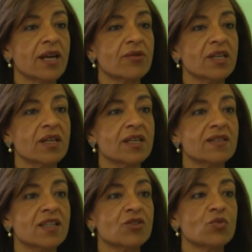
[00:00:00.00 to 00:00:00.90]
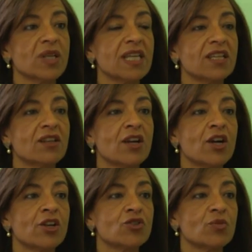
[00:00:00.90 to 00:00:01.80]
area is that we need
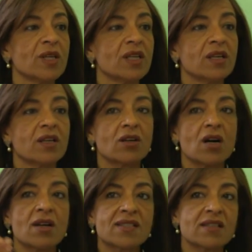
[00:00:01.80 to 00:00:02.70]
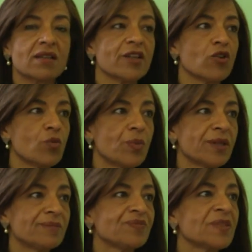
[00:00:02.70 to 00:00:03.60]
to be constantly open